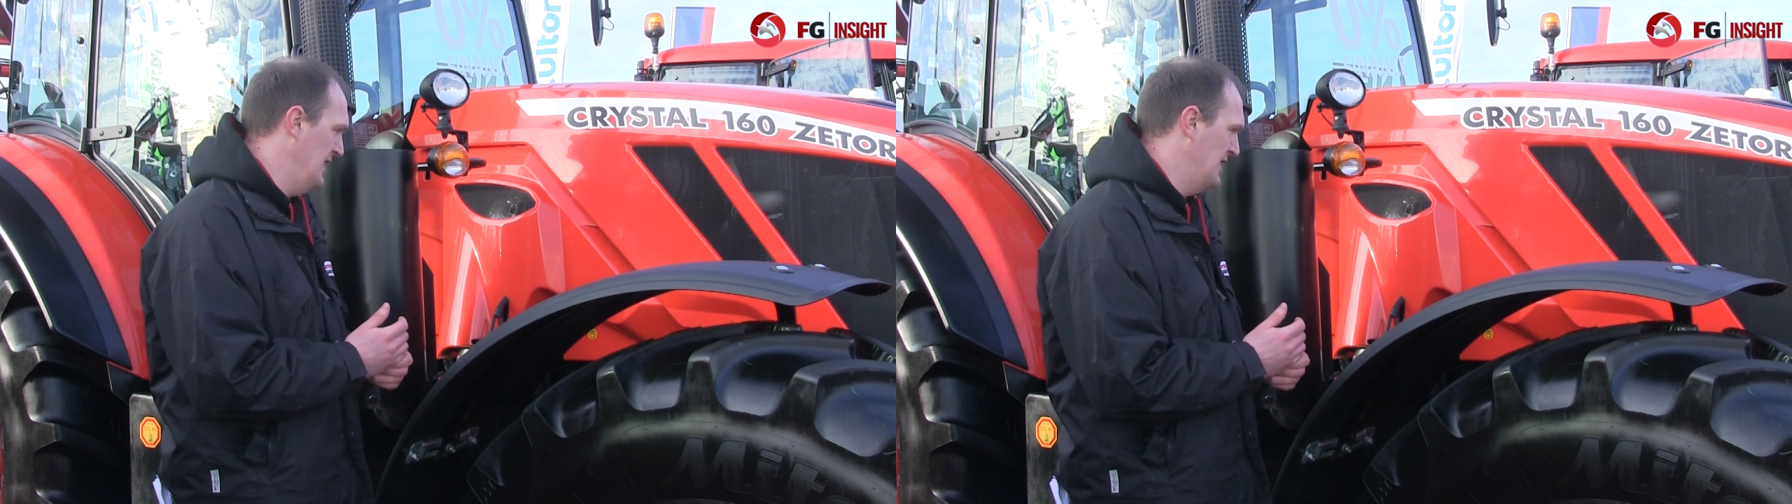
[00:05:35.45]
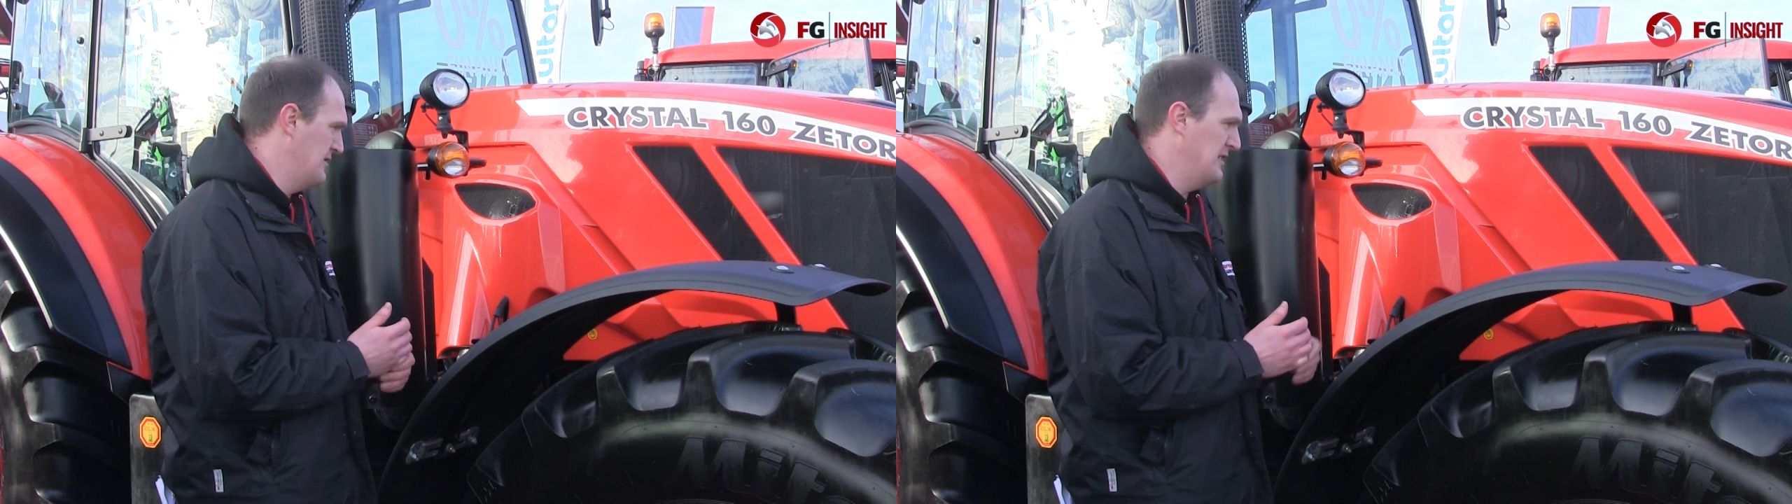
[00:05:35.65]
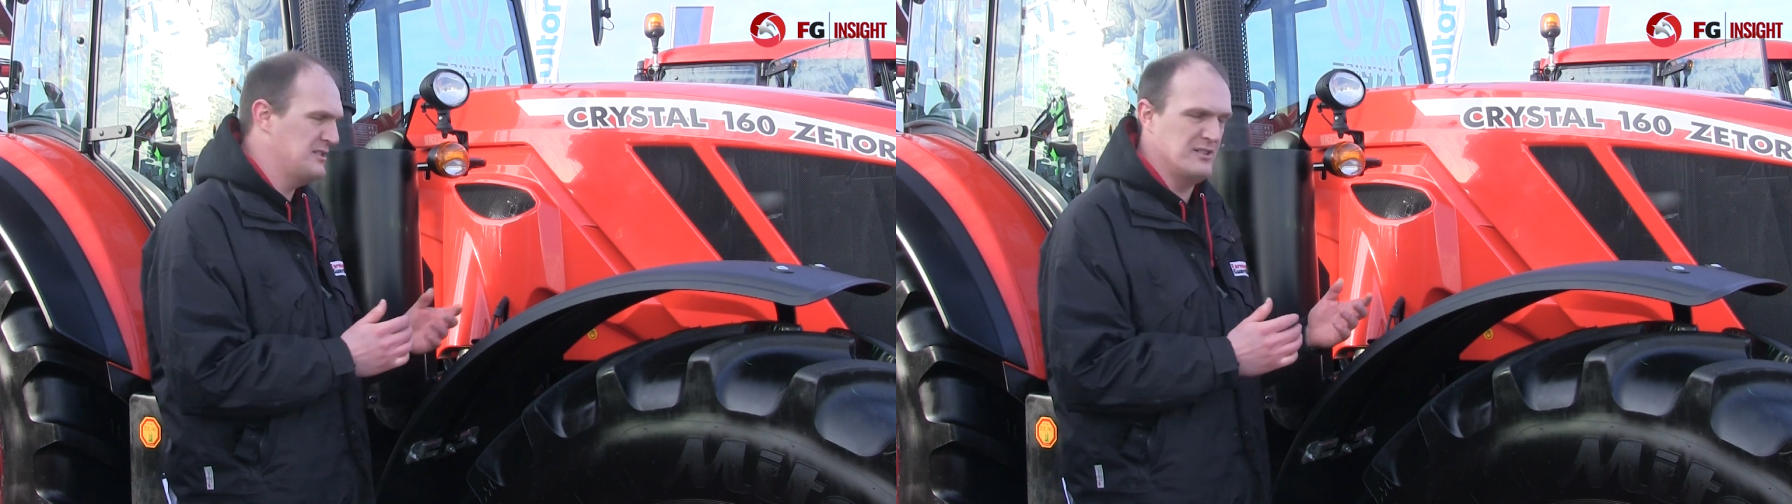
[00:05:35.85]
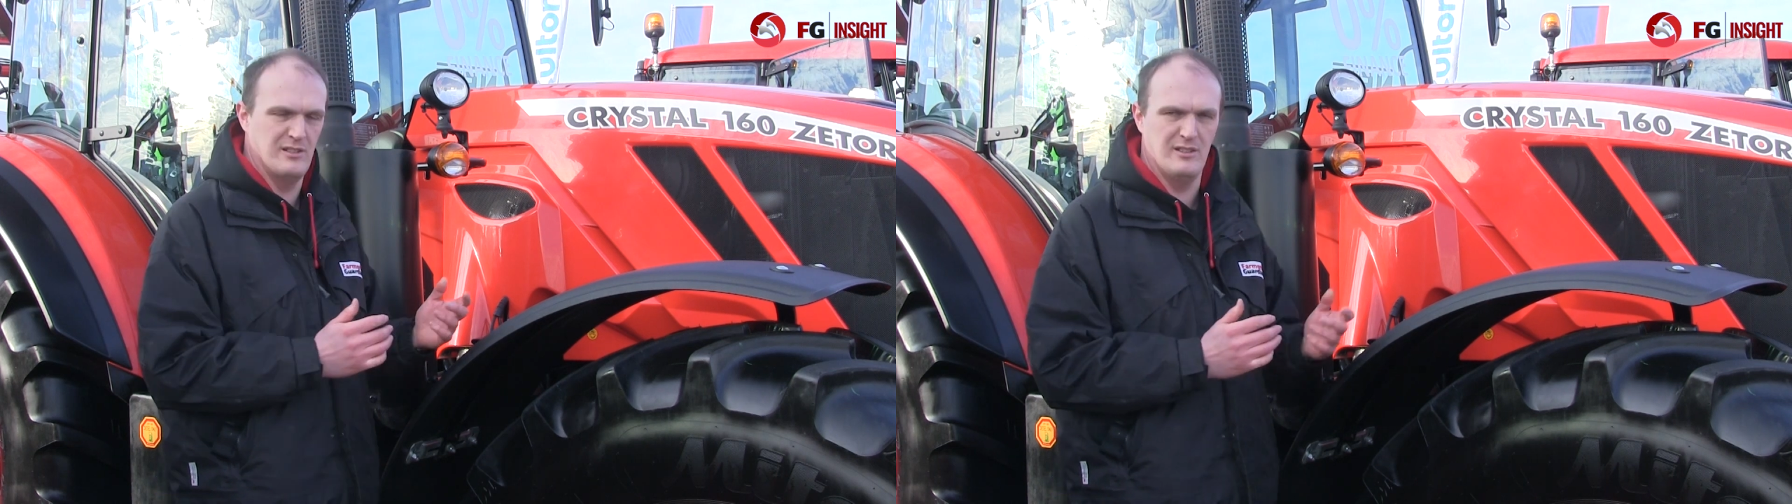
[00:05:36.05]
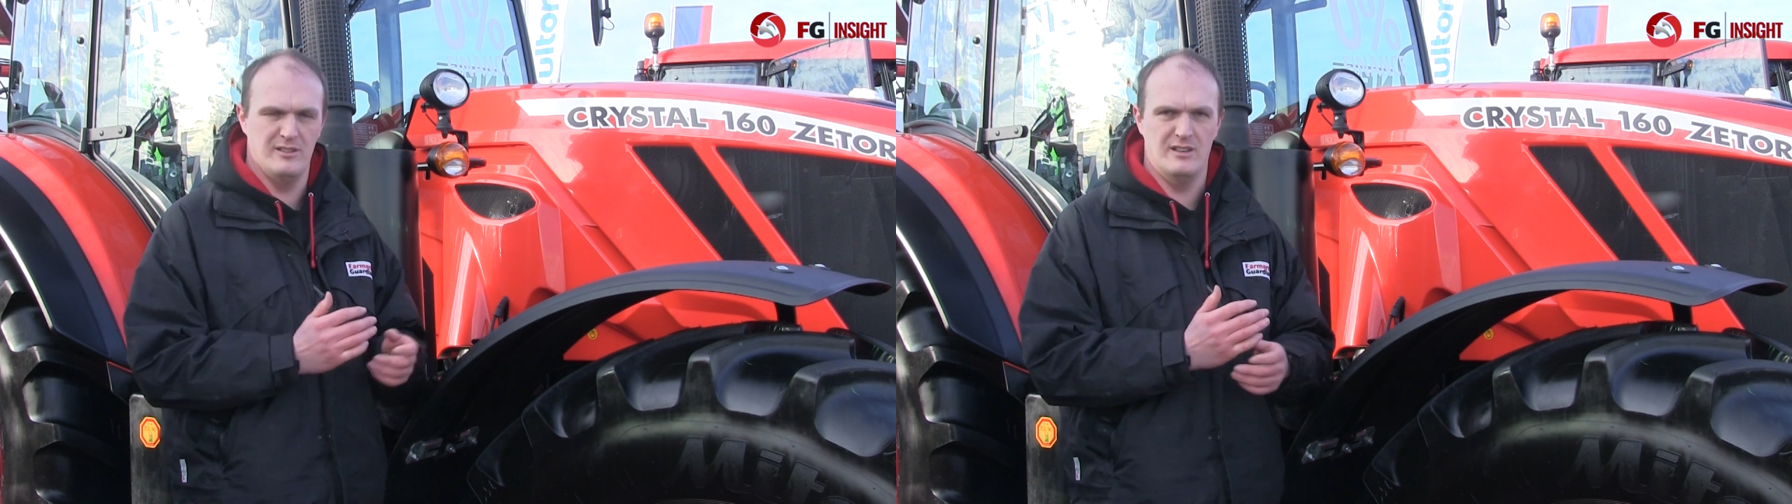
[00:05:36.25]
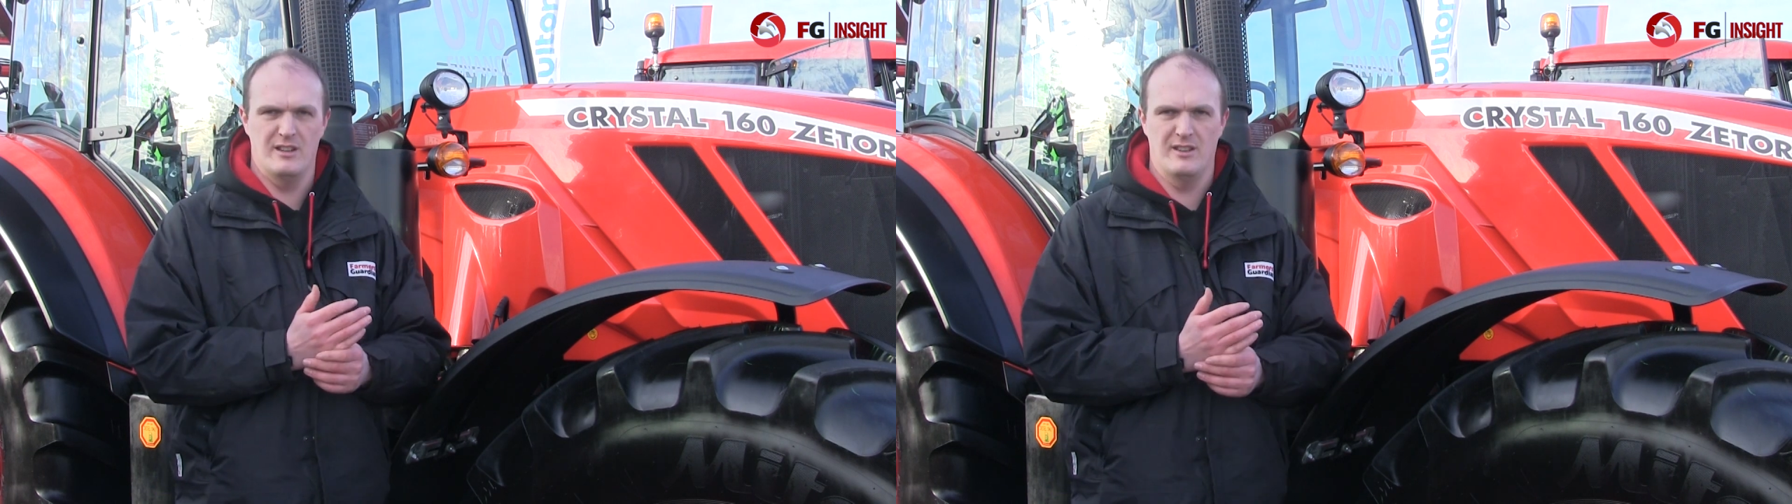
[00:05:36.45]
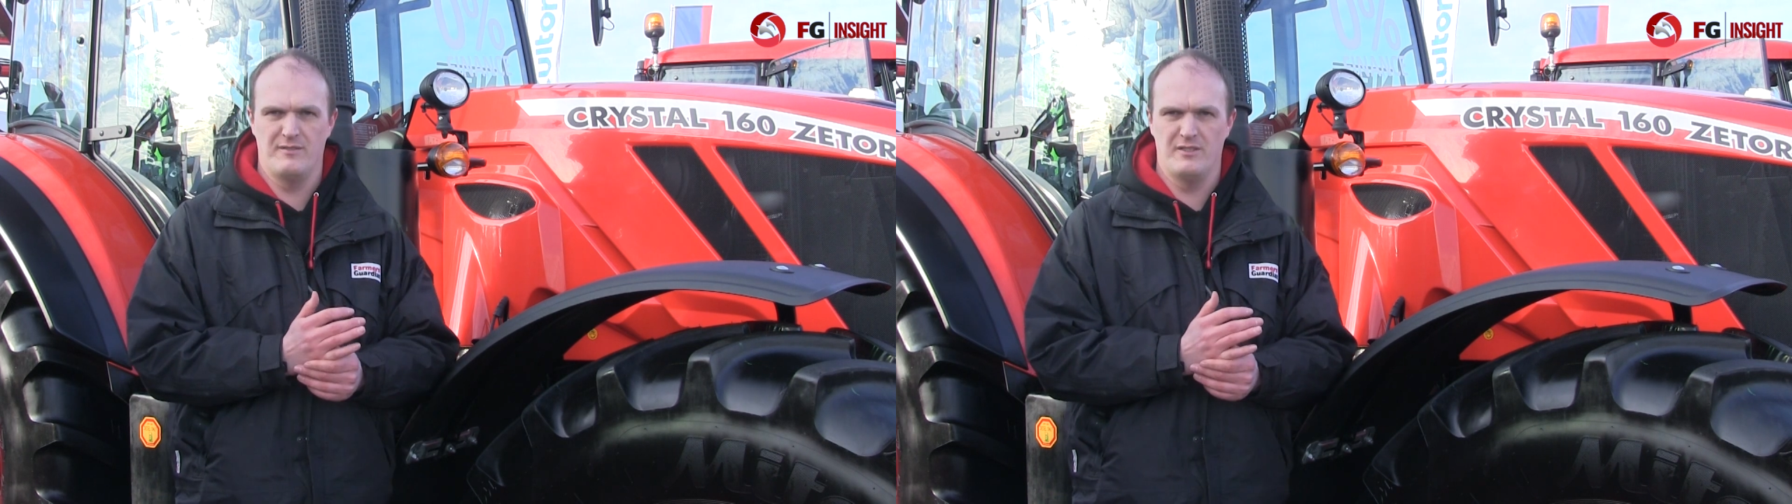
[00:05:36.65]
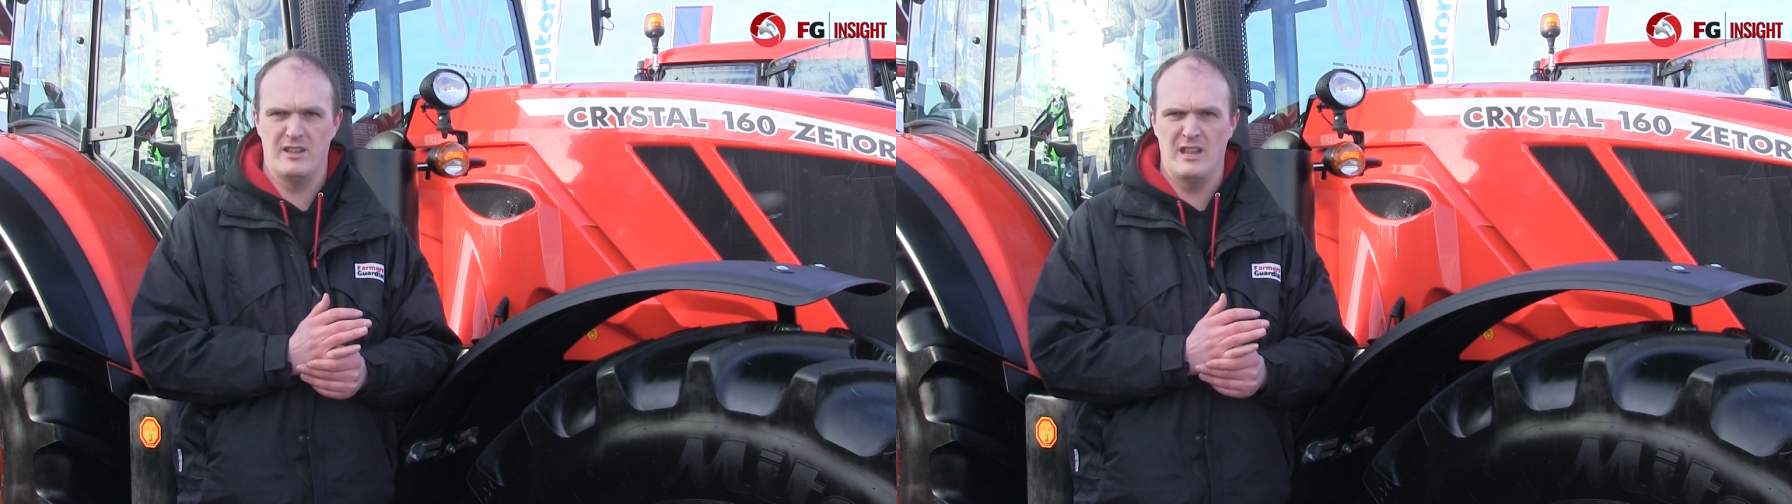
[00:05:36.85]
increased torque loading on the
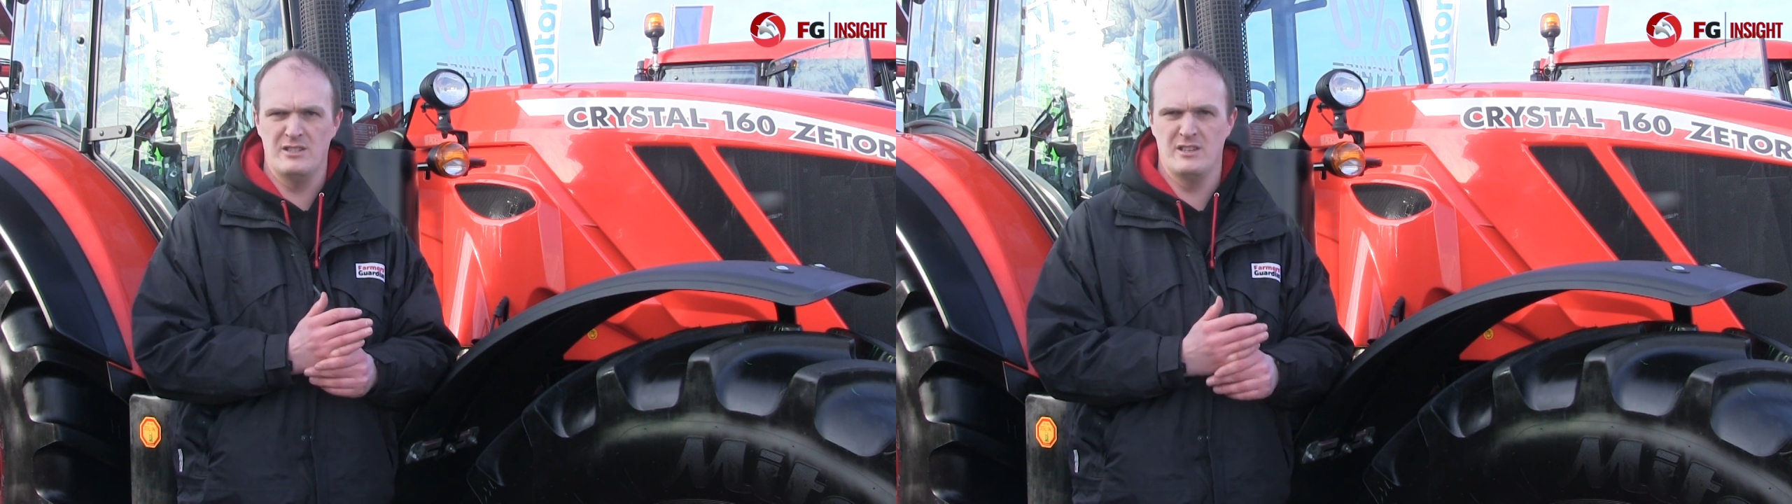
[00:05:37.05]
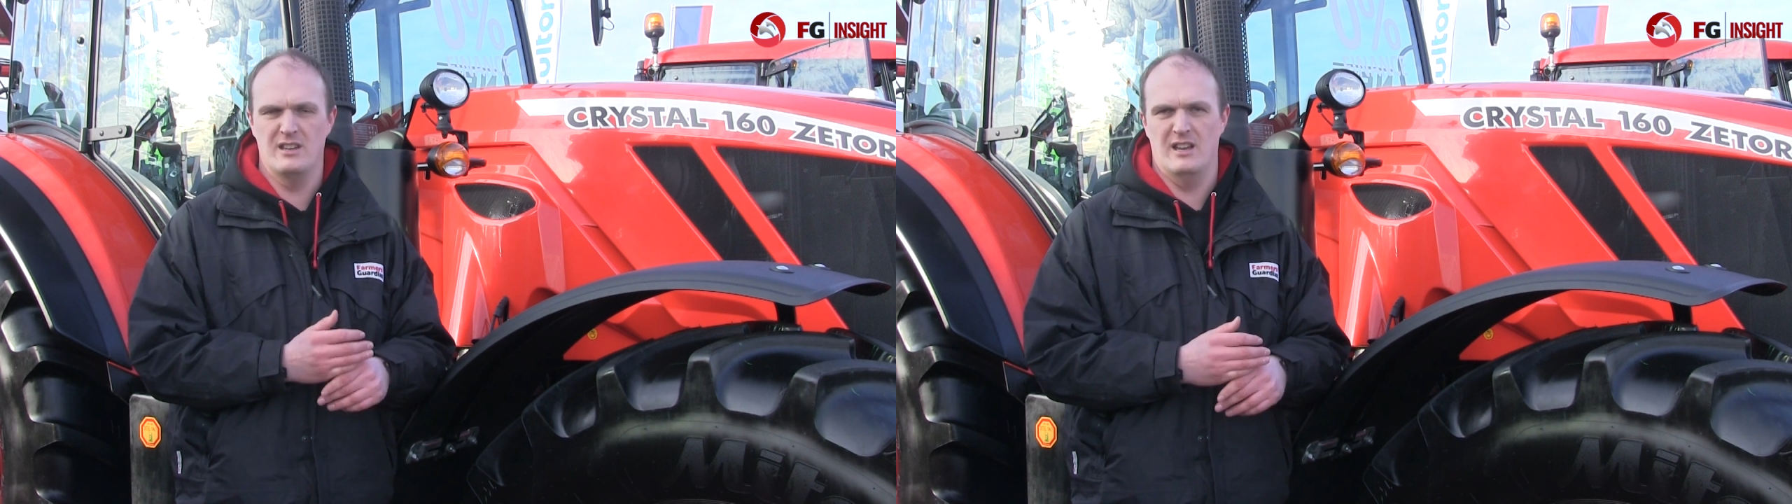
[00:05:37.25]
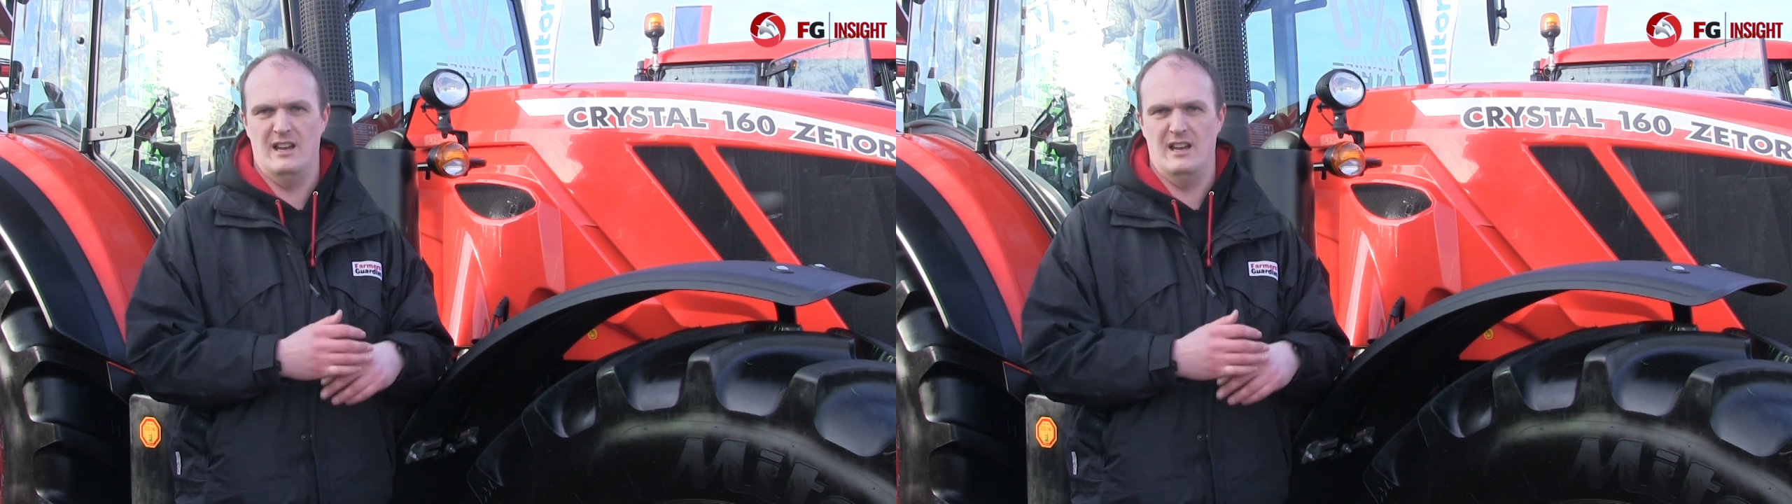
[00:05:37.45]
front of the engine,